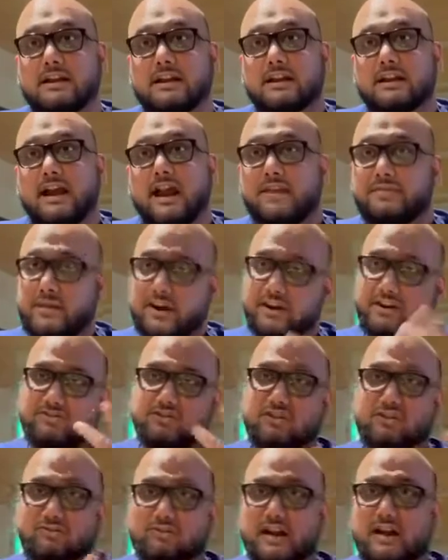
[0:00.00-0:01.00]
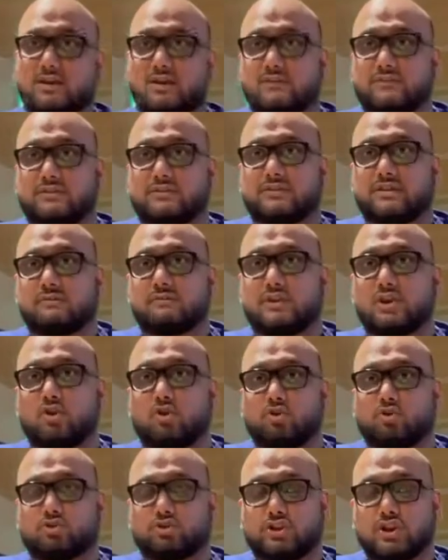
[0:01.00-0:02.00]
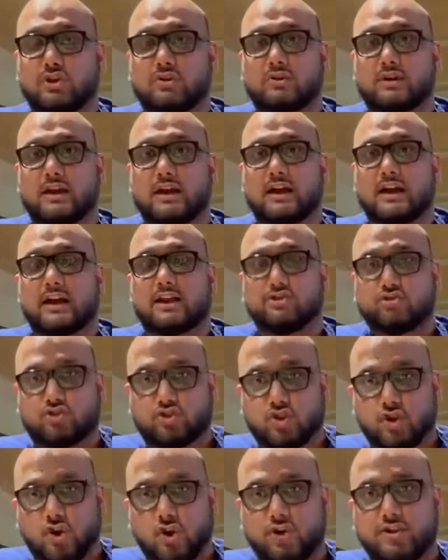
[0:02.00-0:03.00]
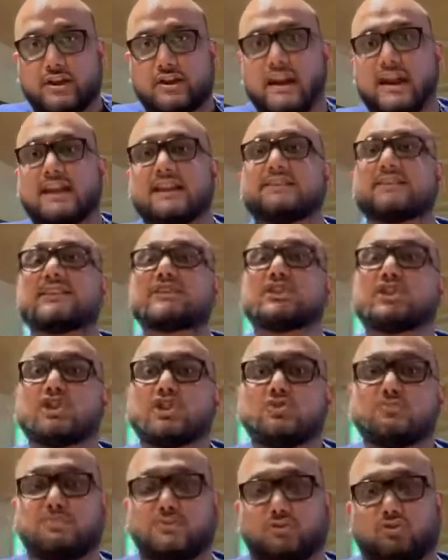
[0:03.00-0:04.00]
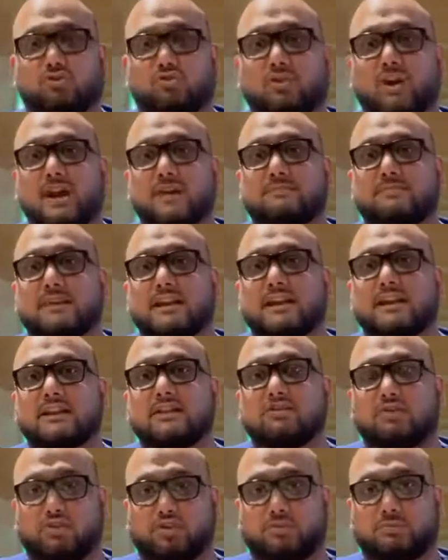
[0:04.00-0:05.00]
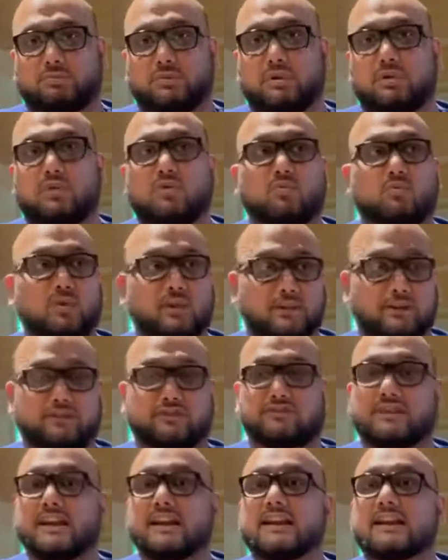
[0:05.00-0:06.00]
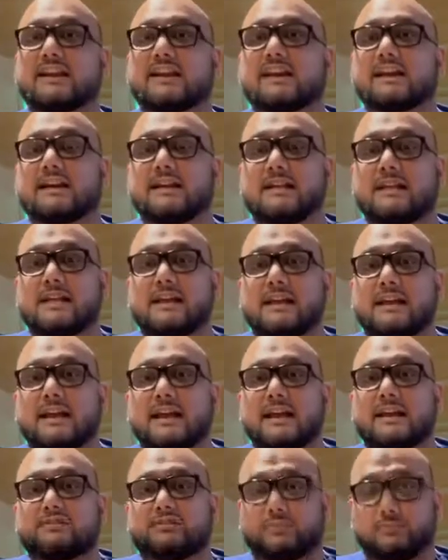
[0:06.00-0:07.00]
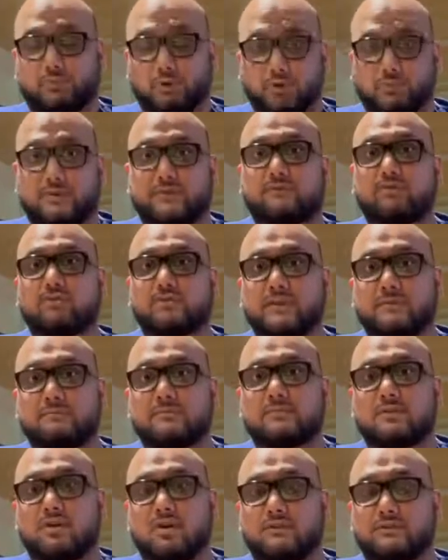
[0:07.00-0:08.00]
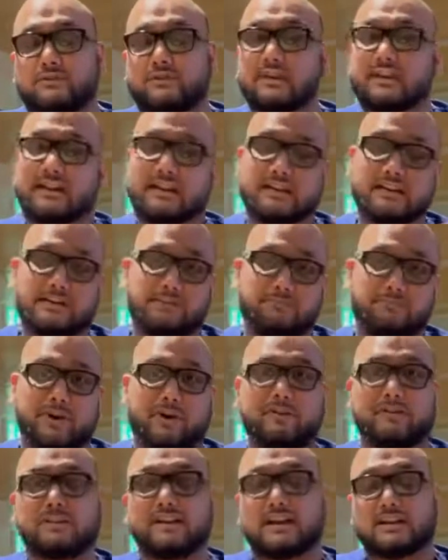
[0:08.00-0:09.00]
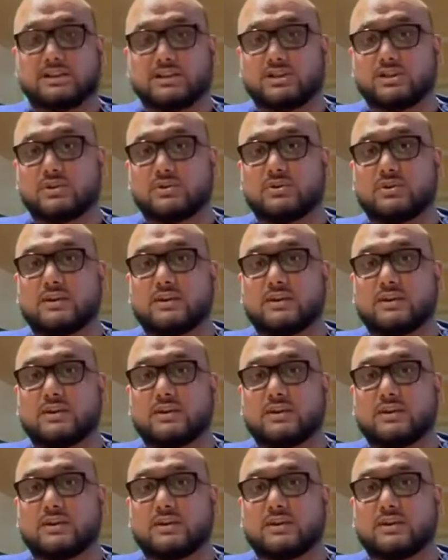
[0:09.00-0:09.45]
In addition to that, obviously we also ensure that anything new prescribed in the hospital while they're staying here is appropriate for them. Obviously, again, comparing that to